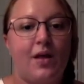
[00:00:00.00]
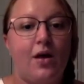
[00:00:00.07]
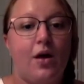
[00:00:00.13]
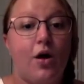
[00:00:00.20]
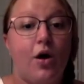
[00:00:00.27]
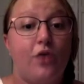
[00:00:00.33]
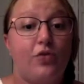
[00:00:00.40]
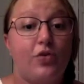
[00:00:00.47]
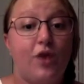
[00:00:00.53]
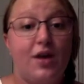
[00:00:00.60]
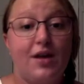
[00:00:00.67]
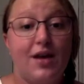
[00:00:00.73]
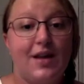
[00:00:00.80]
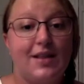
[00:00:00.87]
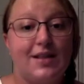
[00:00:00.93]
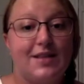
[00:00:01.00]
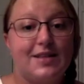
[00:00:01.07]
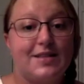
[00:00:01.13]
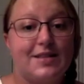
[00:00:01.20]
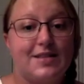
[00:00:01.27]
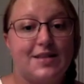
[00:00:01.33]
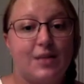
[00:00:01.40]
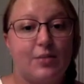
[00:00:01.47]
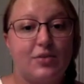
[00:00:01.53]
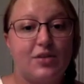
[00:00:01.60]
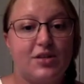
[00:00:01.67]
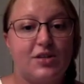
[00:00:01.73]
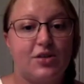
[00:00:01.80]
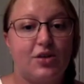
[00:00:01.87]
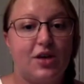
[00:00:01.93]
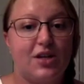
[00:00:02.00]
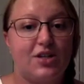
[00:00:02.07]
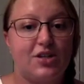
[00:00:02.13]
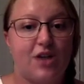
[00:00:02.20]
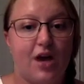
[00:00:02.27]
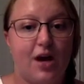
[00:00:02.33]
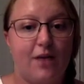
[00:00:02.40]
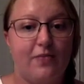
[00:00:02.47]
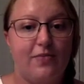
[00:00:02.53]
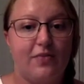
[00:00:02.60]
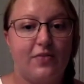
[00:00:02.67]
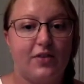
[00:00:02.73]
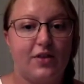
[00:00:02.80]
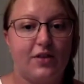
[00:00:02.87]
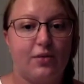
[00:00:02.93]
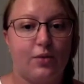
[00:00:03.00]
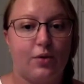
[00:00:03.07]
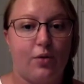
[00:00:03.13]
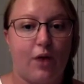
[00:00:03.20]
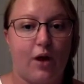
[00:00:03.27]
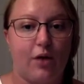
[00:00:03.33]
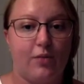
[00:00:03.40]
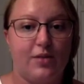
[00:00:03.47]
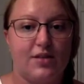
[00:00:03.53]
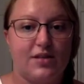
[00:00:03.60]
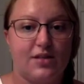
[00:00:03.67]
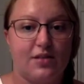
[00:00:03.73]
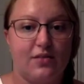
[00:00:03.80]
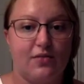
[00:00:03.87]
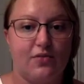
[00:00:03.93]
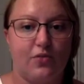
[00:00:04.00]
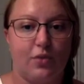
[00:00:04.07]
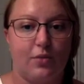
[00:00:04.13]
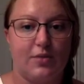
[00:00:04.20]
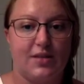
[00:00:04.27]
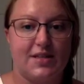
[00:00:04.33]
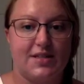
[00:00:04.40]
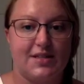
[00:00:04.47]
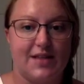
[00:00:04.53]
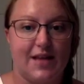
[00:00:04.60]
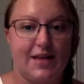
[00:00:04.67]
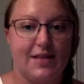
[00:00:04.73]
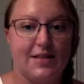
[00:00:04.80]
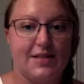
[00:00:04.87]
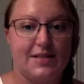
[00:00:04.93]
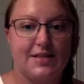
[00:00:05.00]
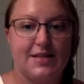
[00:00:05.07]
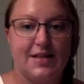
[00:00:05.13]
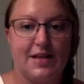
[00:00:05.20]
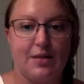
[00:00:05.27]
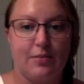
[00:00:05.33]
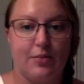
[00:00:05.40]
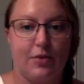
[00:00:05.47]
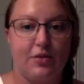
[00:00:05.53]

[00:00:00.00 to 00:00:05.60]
Overall, I think this example does a great job fulfilling the requirements of informed consent listed in both